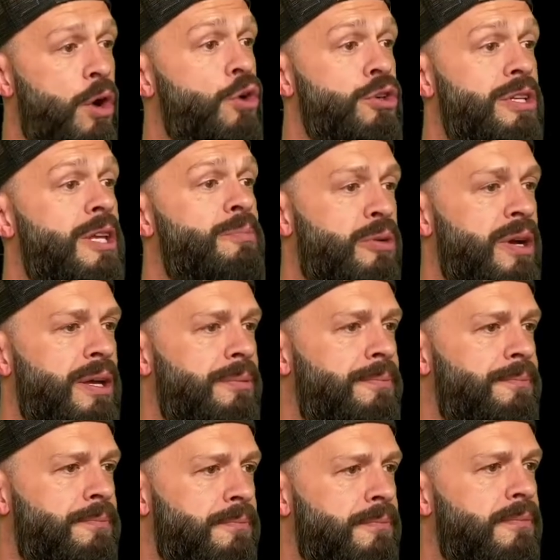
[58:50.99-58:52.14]
Oh, you did print.
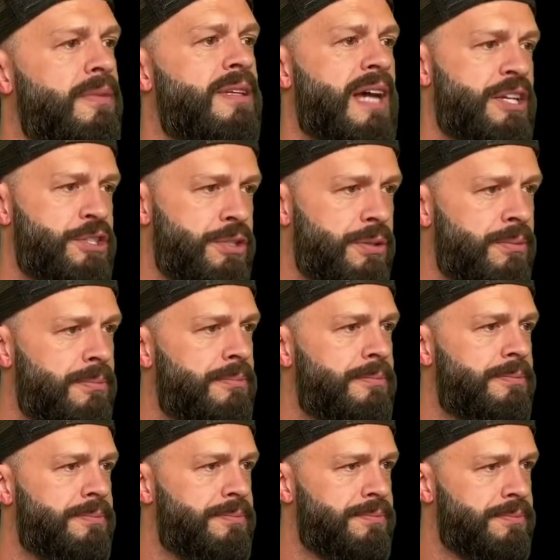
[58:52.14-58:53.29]
Got you.
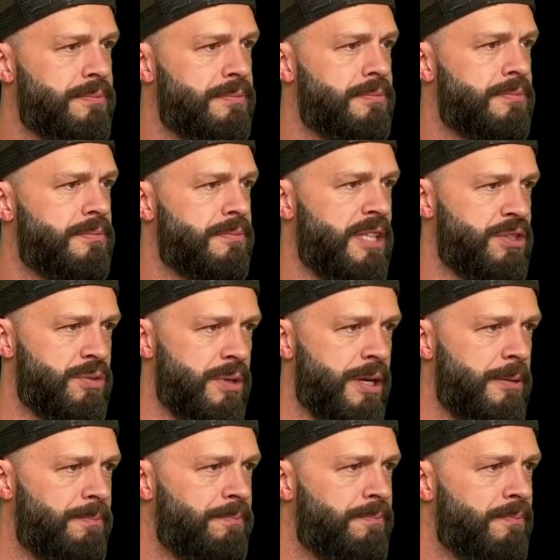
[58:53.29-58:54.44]
That's
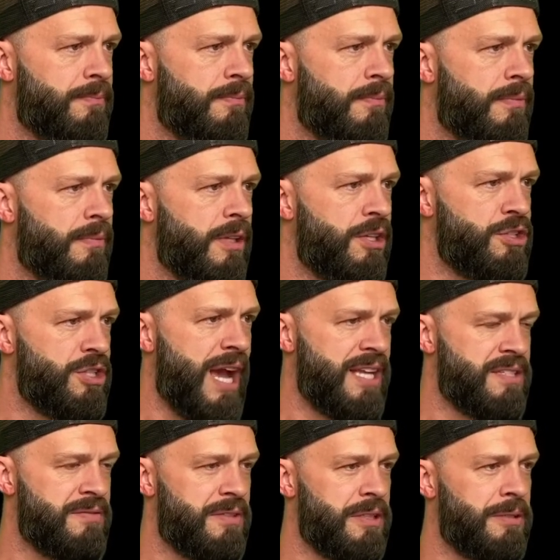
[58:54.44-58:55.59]
right. In
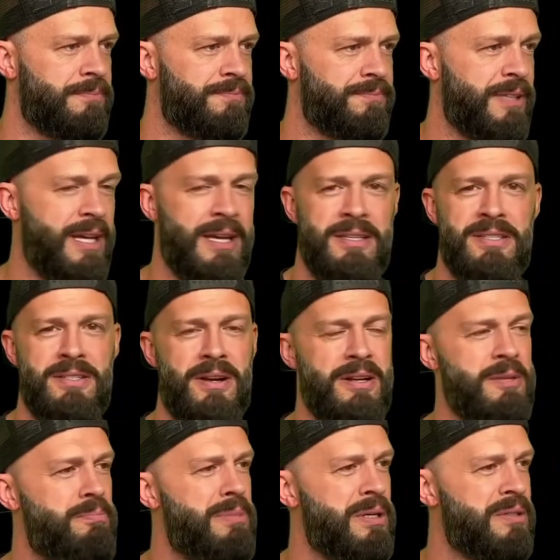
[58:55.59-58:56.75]
Jacksonville. Yeah, he's already
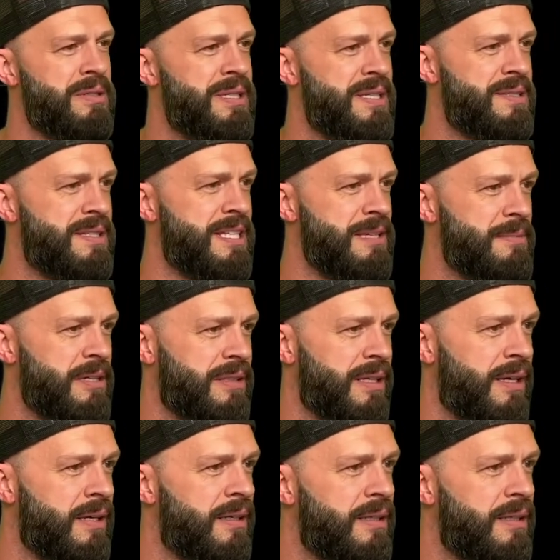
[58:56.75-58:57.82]
building his team out there.